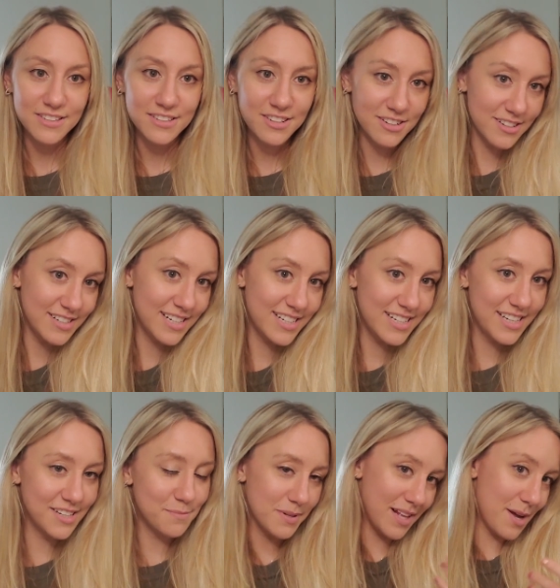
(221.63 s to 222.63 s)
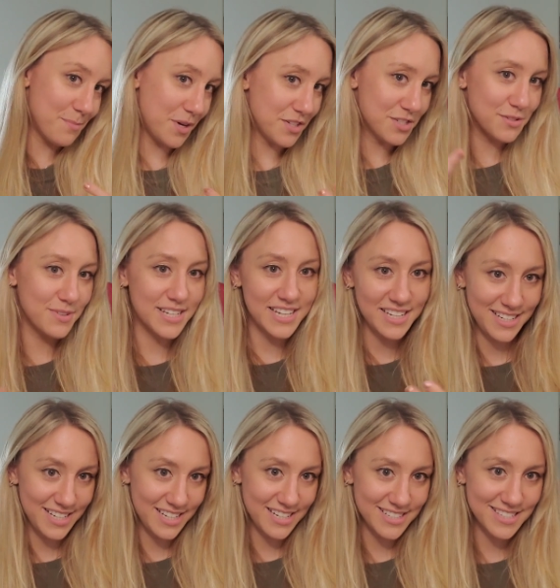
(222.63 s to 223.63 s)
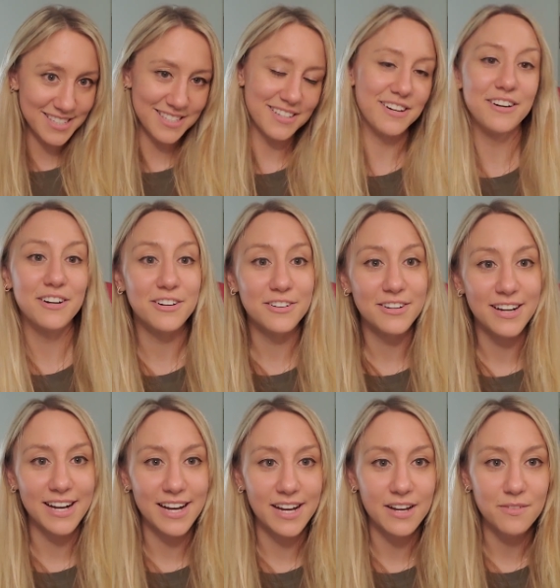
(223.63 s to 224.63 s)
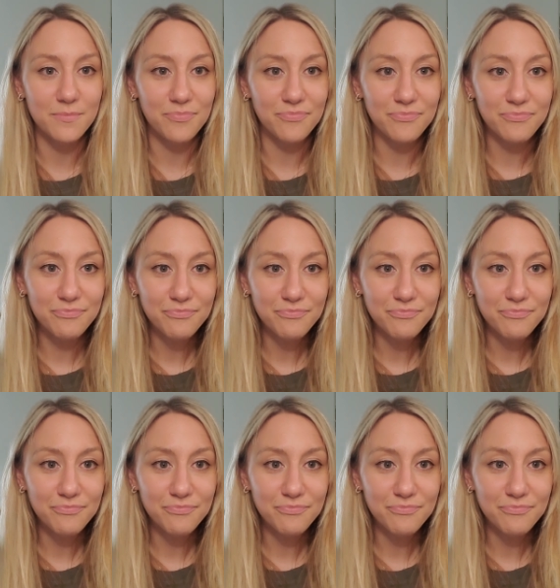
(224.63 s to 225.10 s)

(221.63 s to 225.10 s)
you're an idiot, but I'm also an idiot, so um,